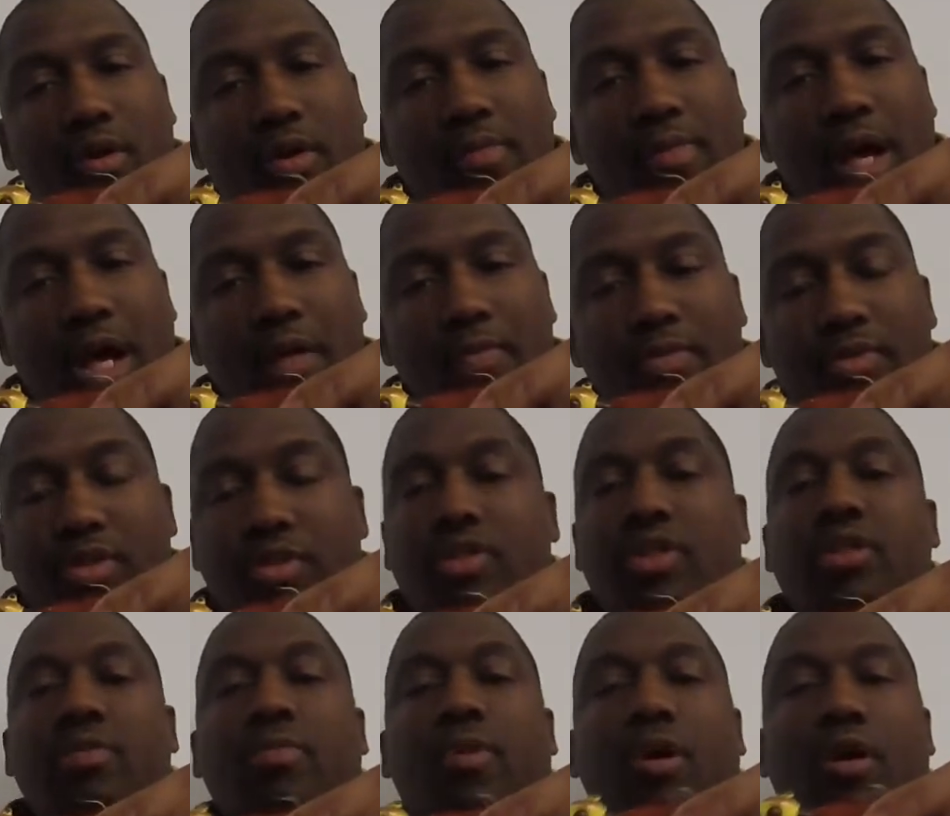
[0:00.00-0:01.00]
on the bottom is just
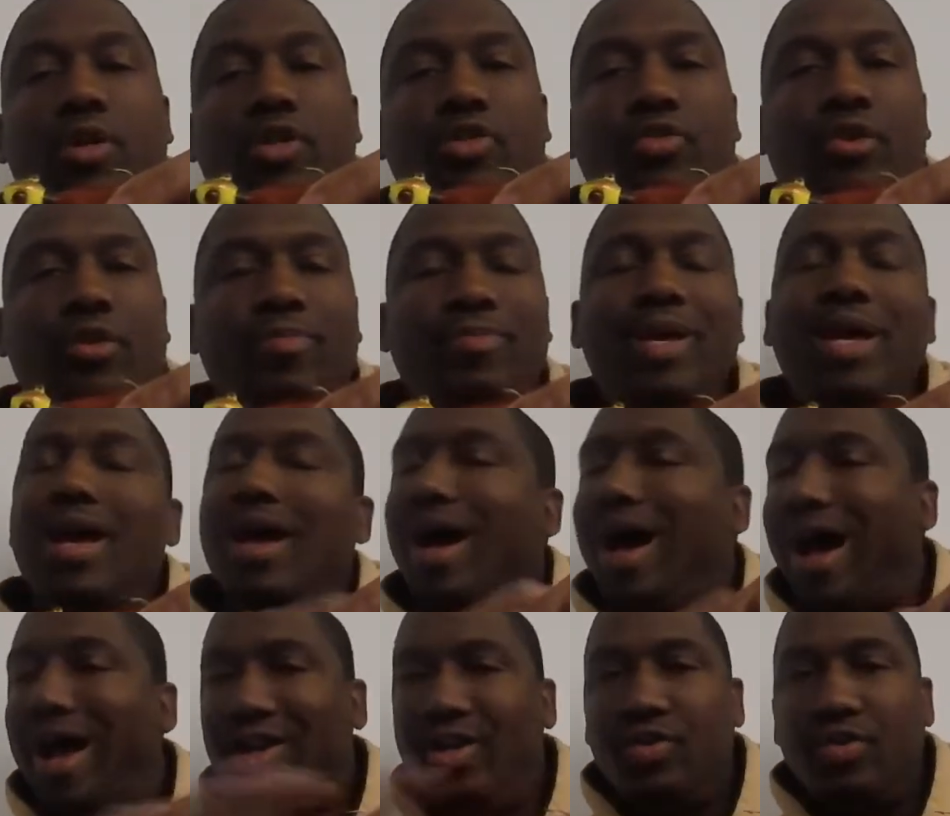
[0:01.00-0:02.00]
a small strip,
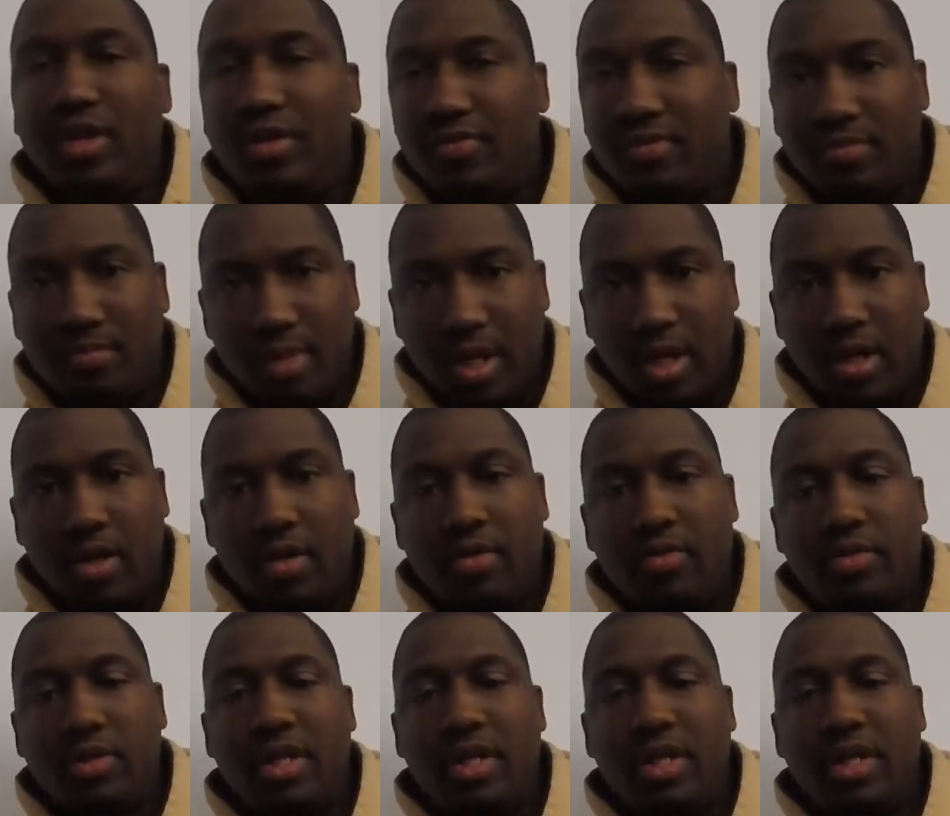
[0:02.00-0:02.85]
I do even better